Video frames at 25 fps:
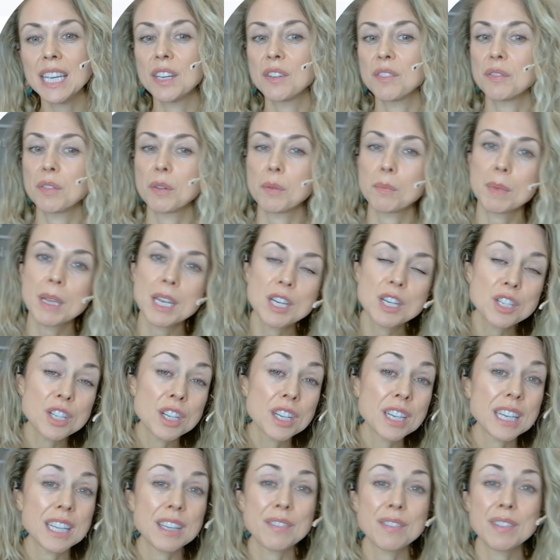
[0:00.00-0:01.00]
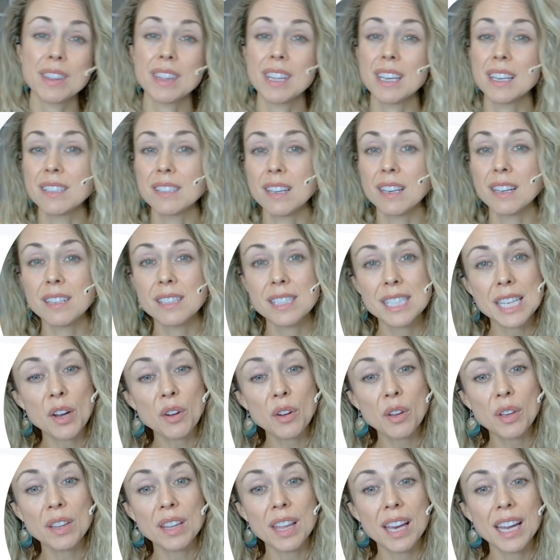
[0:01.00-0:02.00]
inflammation, even things like
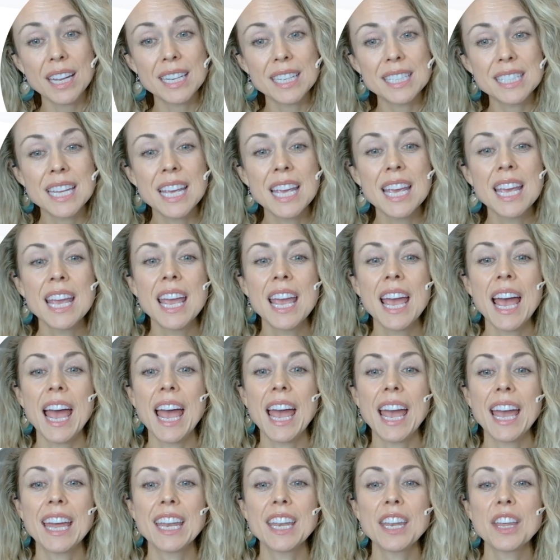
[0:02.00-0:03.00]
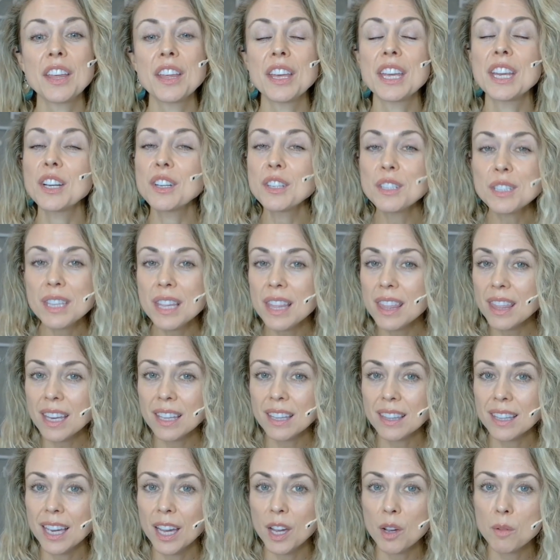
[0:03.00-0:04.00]
cellulite. And here's the
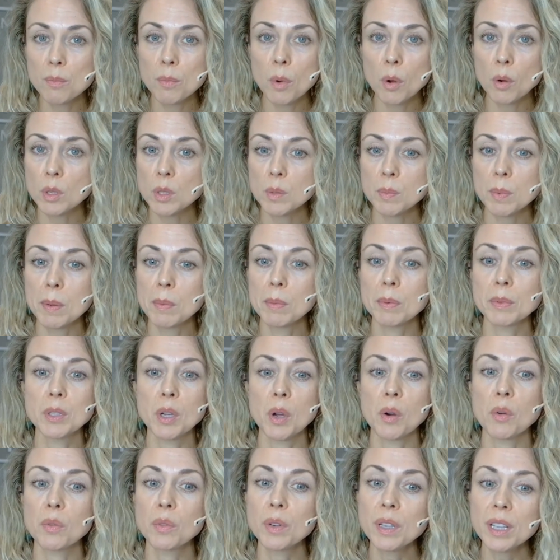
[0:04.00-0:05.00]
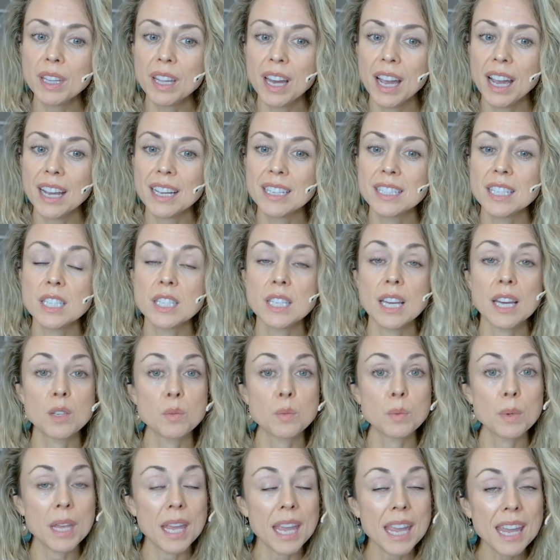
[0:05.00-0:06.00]
thing that most people don't realize is as
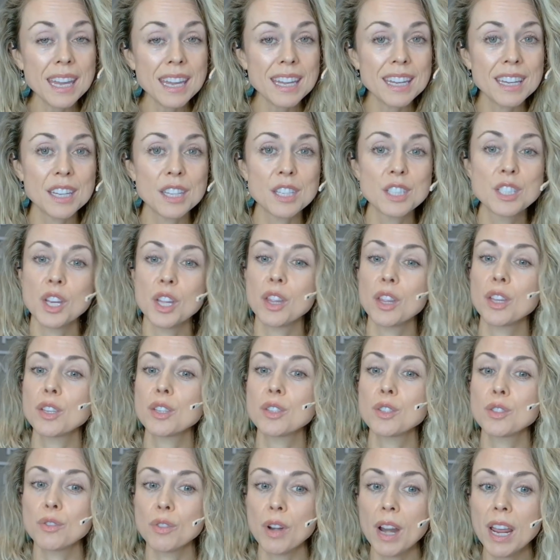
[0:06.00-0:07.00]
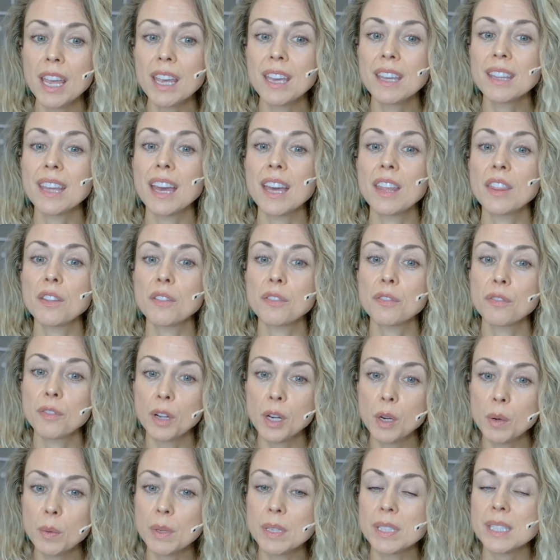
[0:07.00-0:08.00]
we age, the strength and the
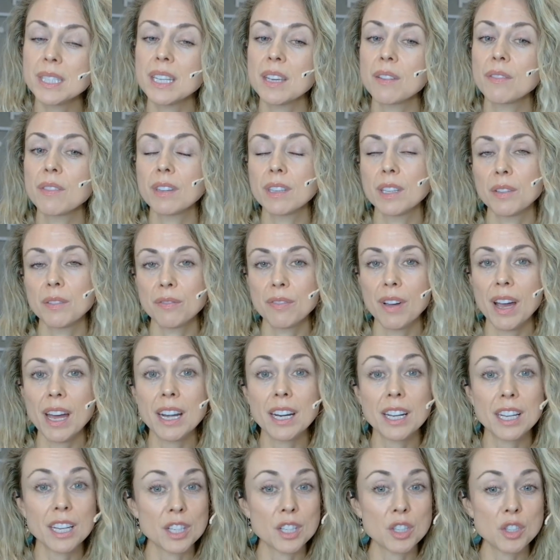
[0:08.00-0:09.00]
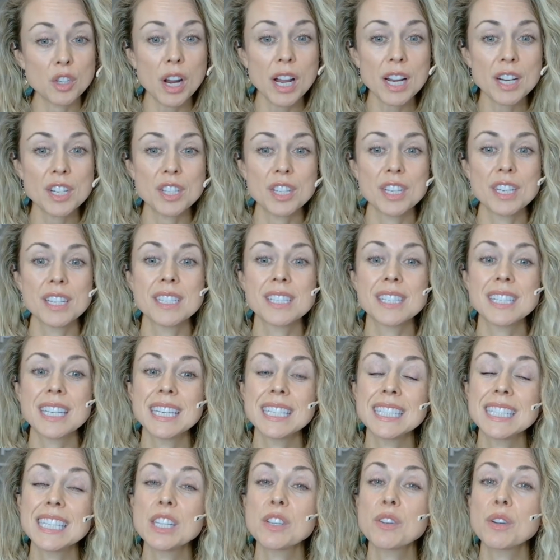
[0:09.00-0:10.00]
frequency of the lymphatic contractions can
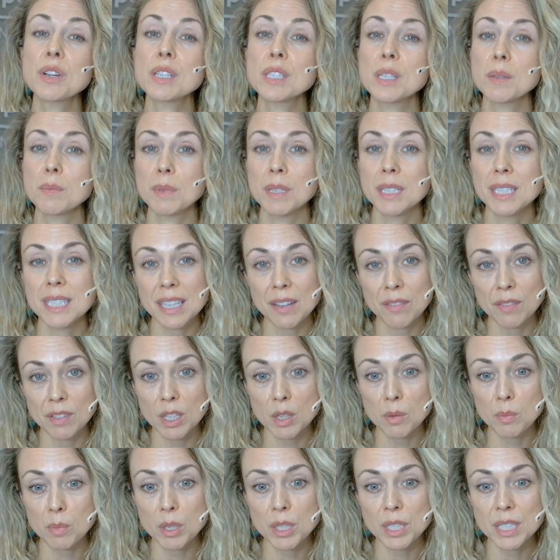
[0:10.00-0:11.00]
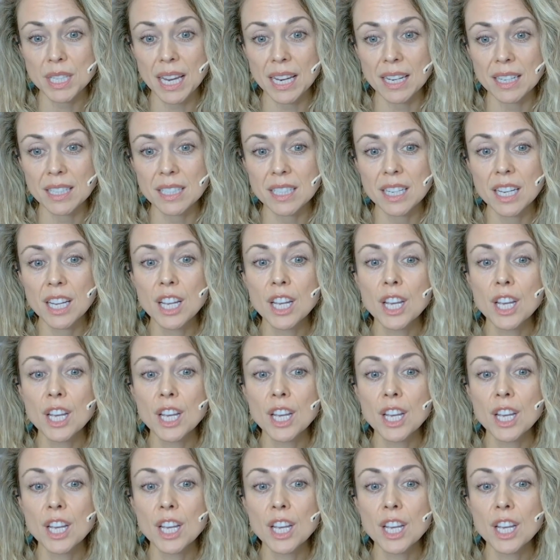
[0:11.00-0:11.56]
decrease up to 70%.